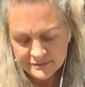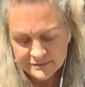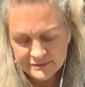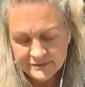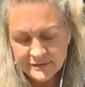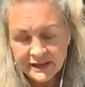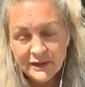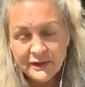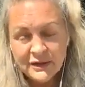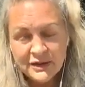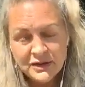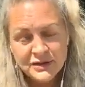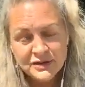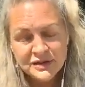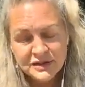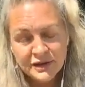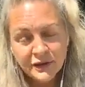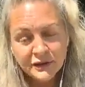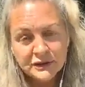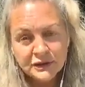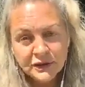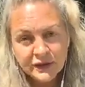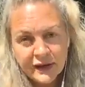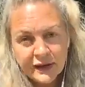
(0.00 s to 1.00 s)
you
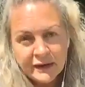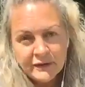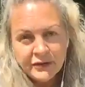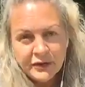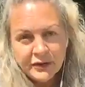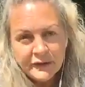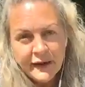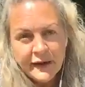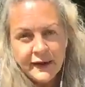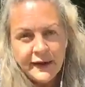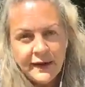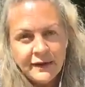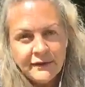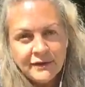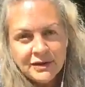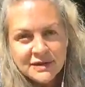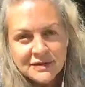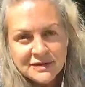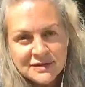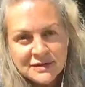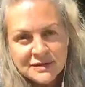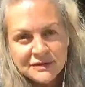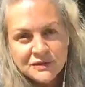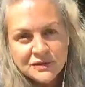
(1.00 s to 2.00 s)
start looking for that
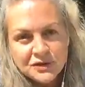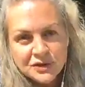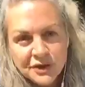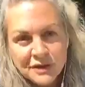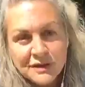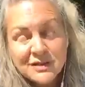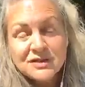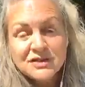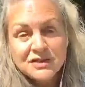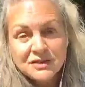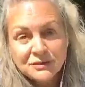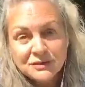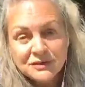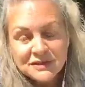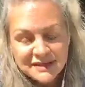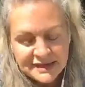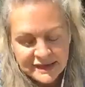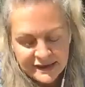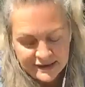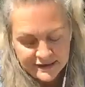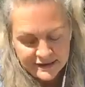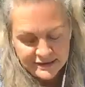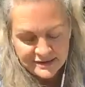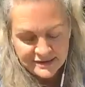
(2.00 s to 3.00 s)
evidence of trust, you'll
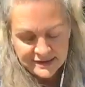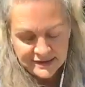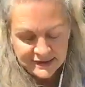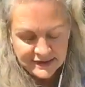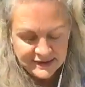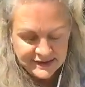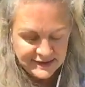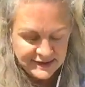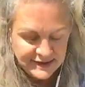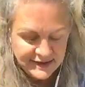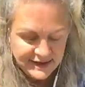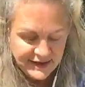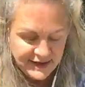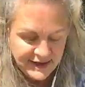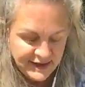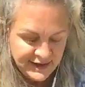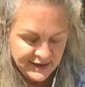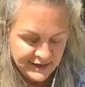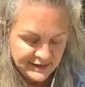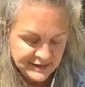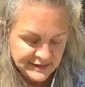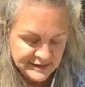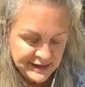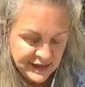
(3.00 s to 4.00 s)
see it,
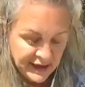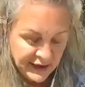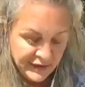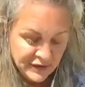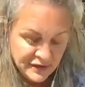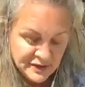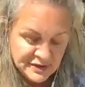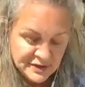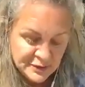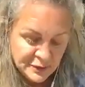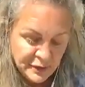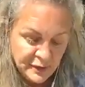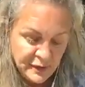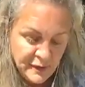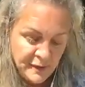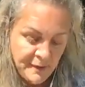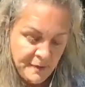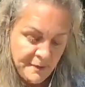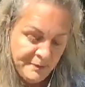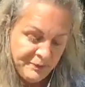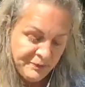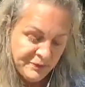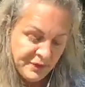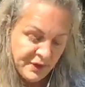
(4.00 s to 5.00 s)
and others
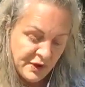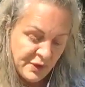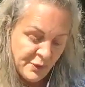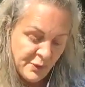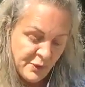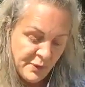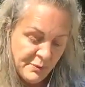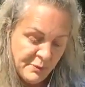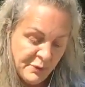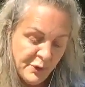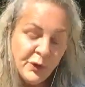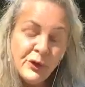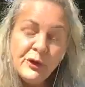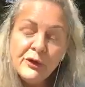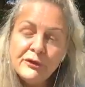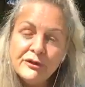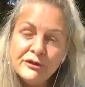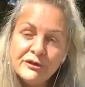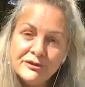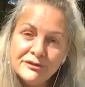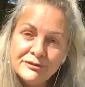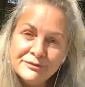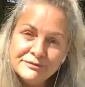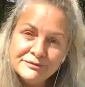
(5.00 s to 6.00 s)
will prove
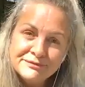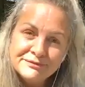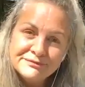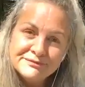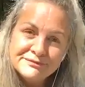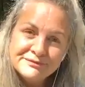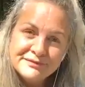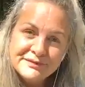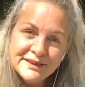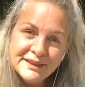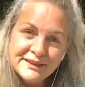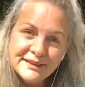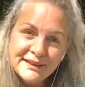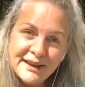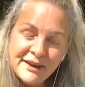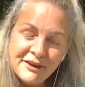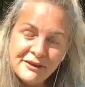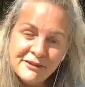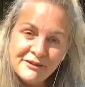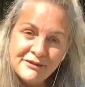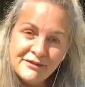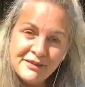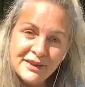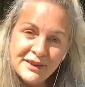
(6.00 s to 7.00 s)
that
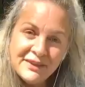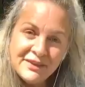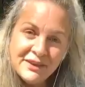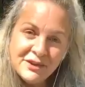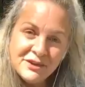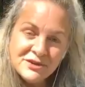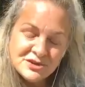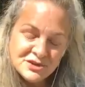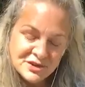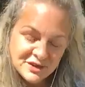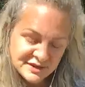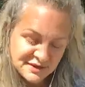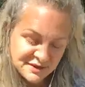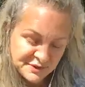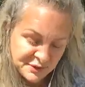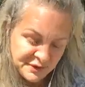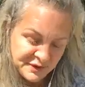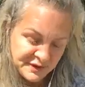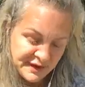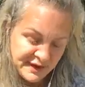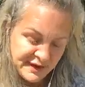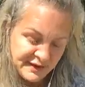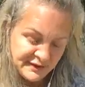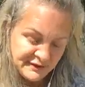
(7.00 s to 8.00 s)
they're
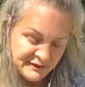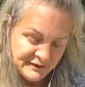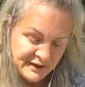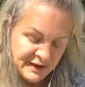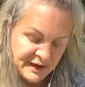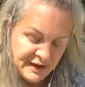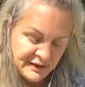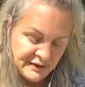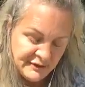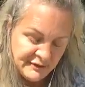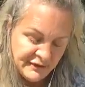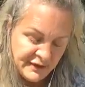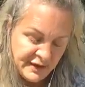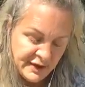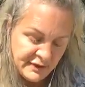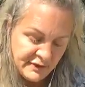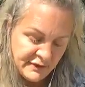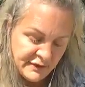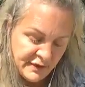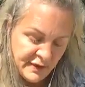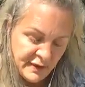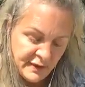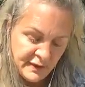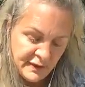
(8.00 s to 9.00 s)
trustworthy and
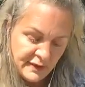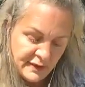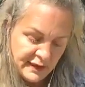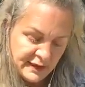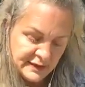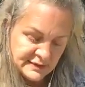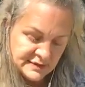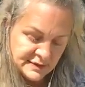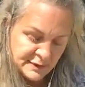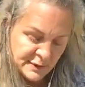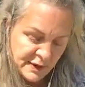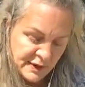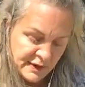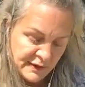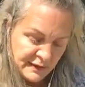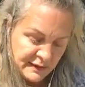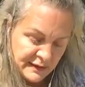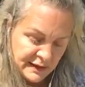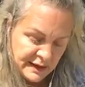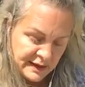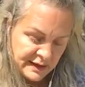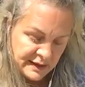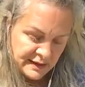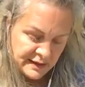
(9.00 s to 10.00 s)
faithful as well.
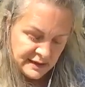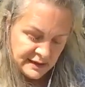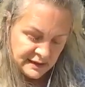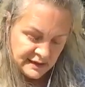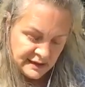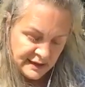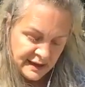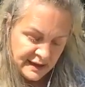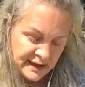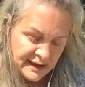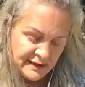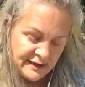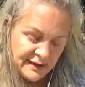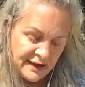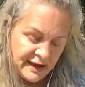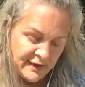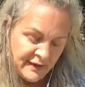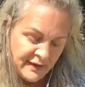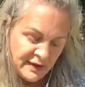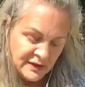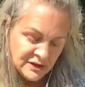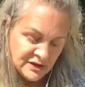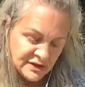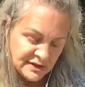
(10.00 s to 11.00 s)
And
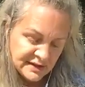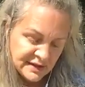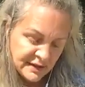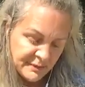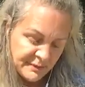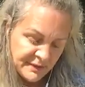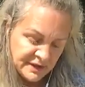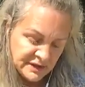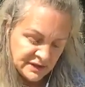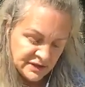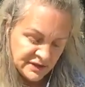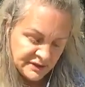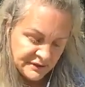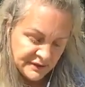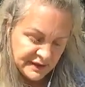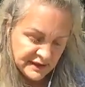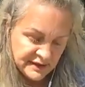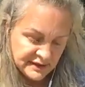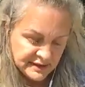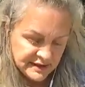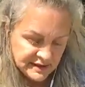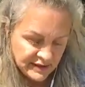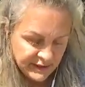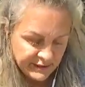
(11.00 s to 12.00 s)
then just commit to it.
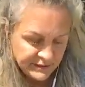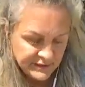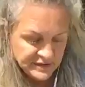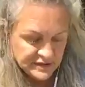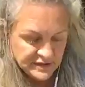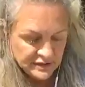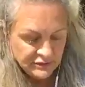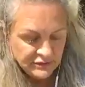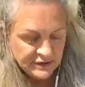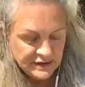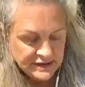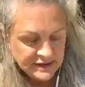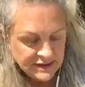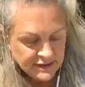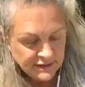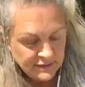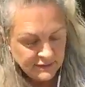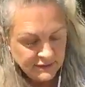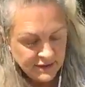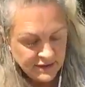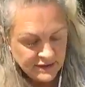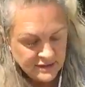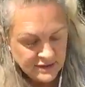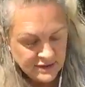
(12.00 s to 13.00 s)
So I'm just reading the
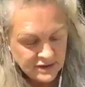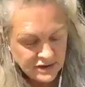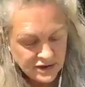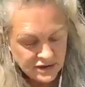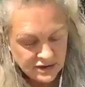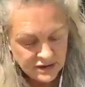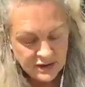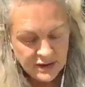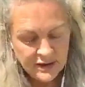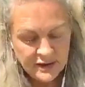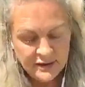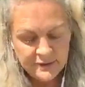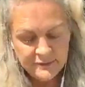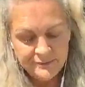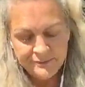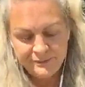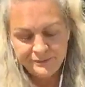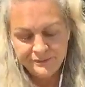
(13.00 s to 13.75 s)
message in here.